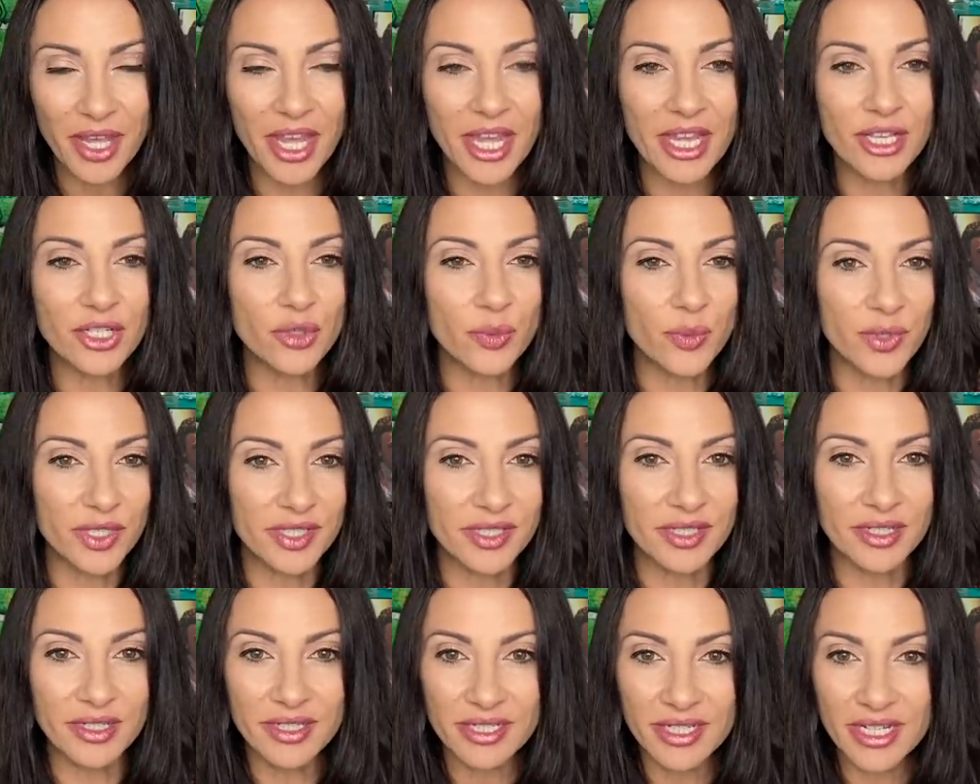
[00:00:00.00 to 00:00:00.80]
a
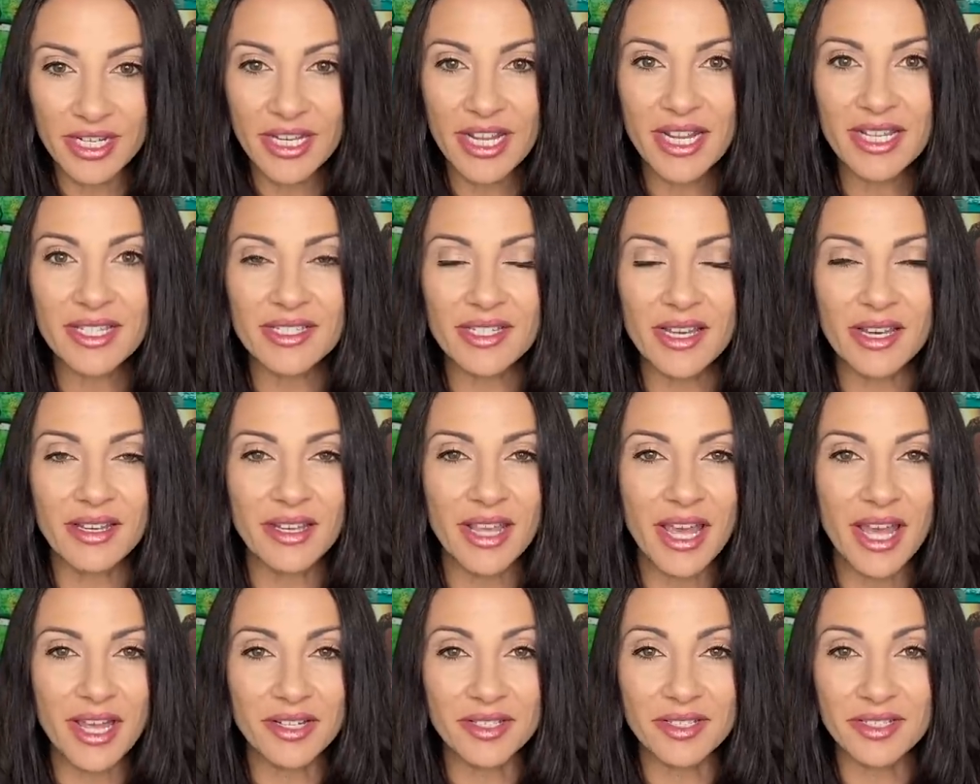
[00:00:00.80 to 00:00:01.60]
twisted tea and said
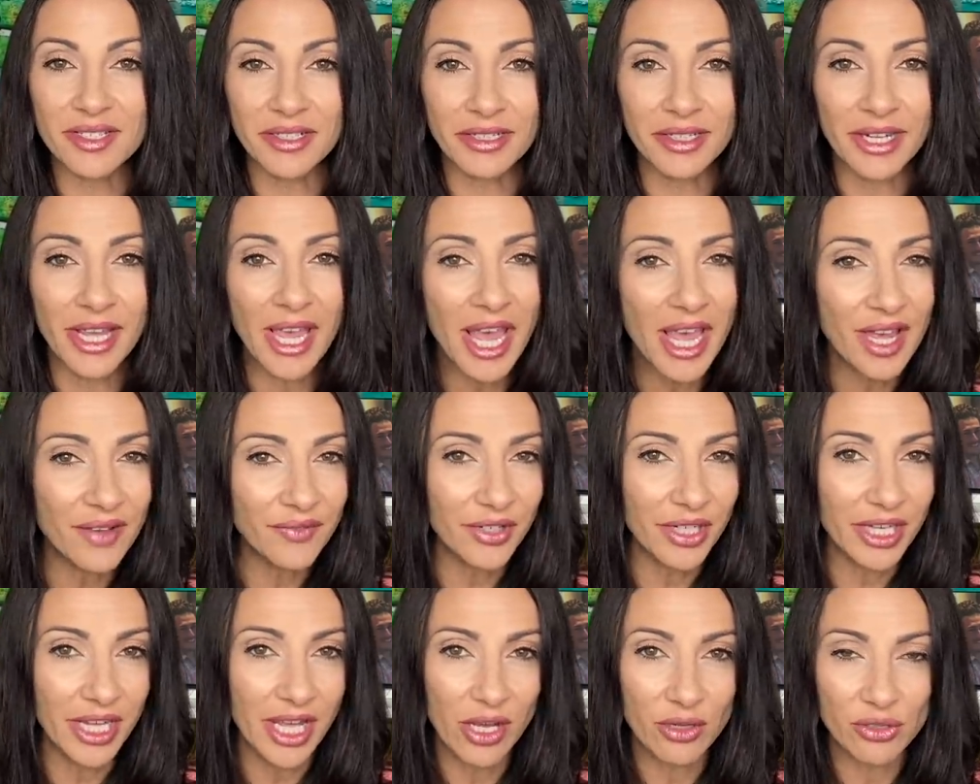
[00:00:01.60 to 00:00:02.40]
Candus didn't have
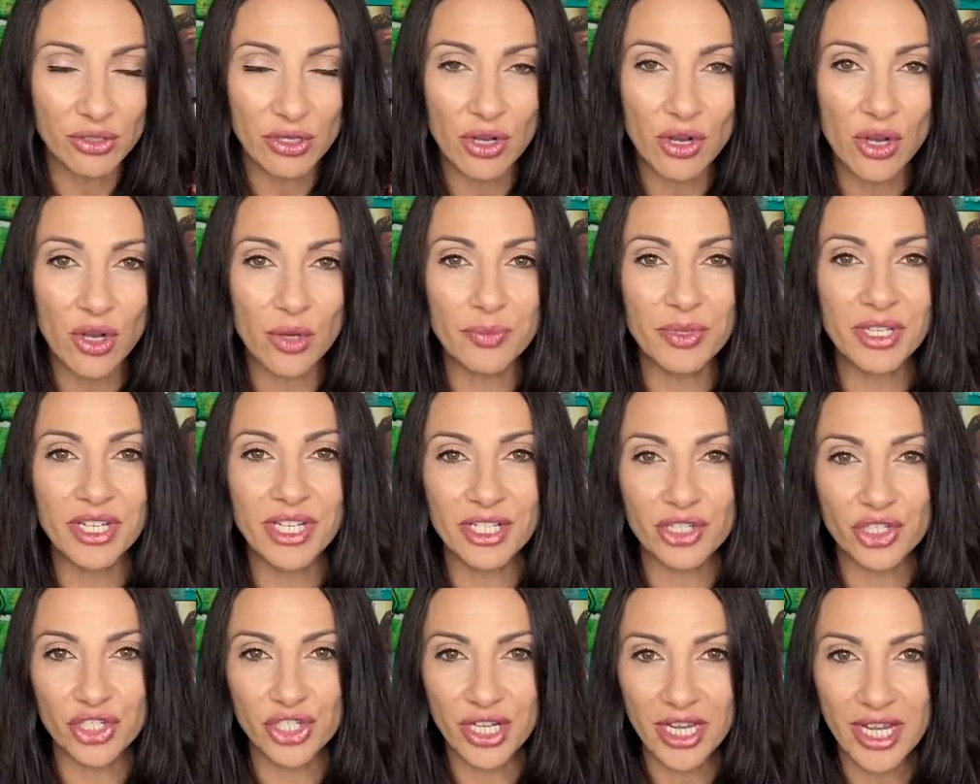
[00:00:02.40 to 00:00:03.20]
any alcohol
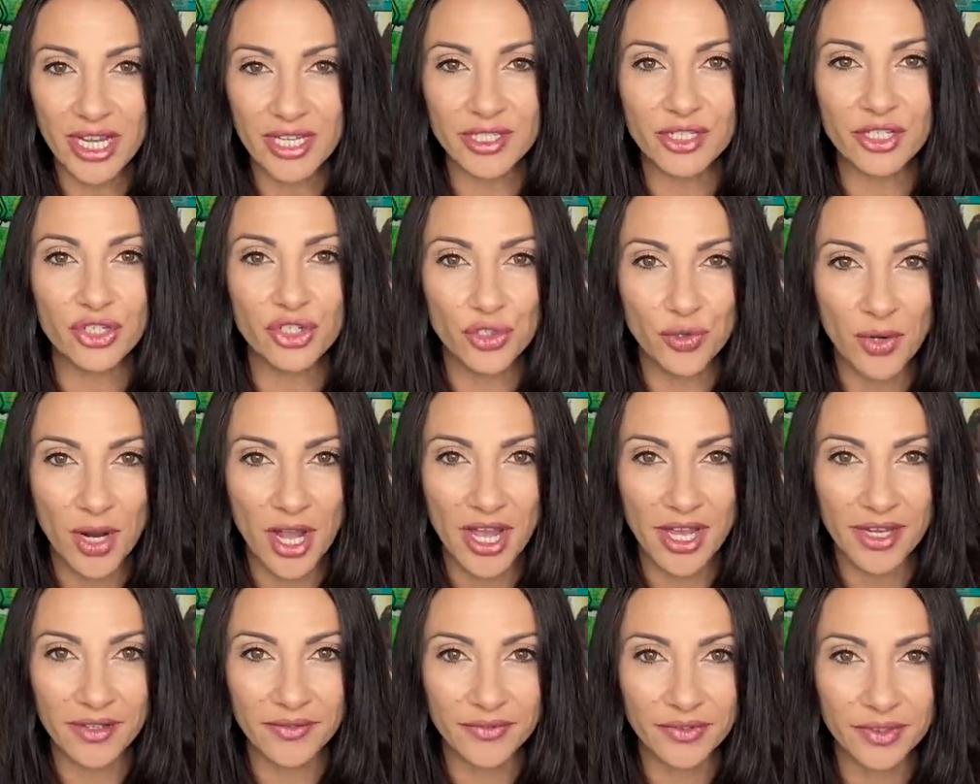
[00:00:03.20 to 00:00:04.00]
because she has to
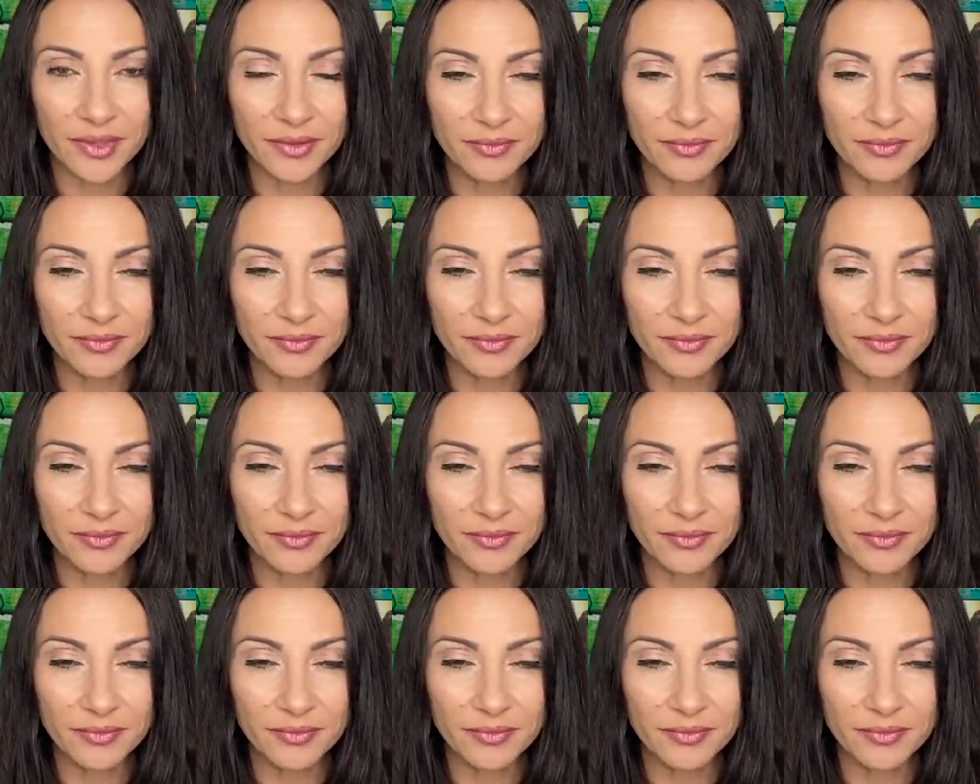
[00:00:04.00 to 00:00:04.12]
drive.